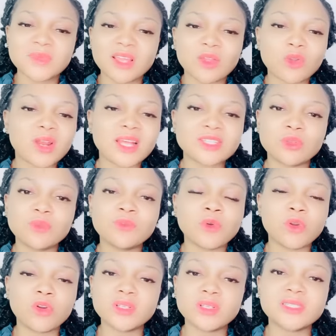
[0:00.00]
God has not
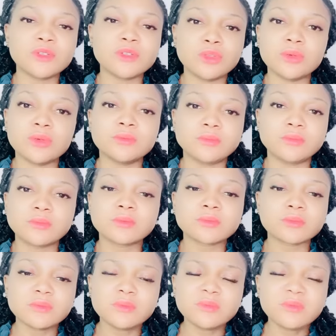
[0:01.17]
forgotten you.
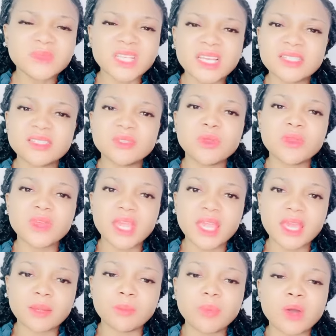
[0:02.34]
He's still
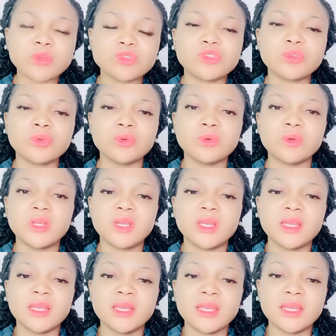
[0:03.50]
thinking about you.
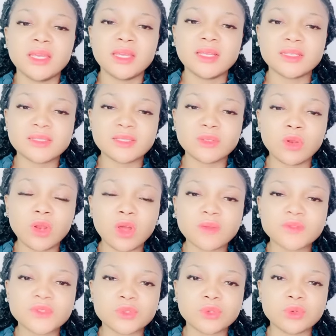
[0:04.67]
He still
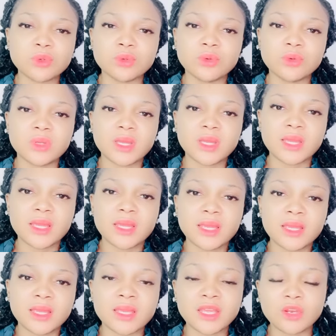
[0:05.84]
loves you.
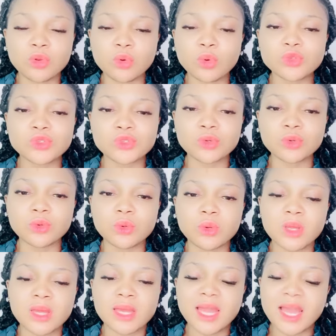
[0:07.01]
He knows you.
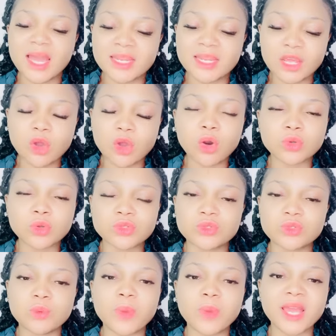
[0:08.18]
And He calls
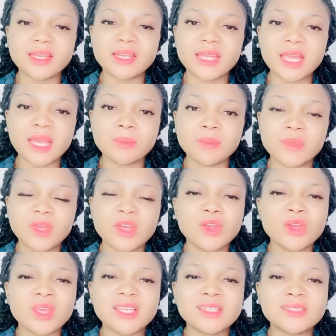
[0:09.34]
you by name.
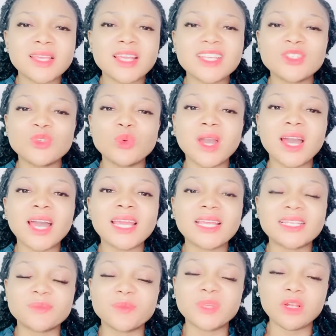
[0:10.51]
He says you are
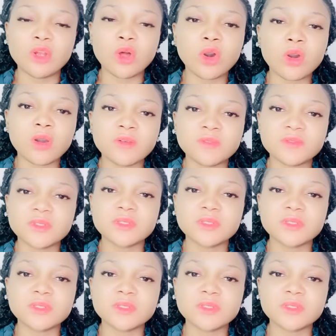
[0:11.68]
His beloved.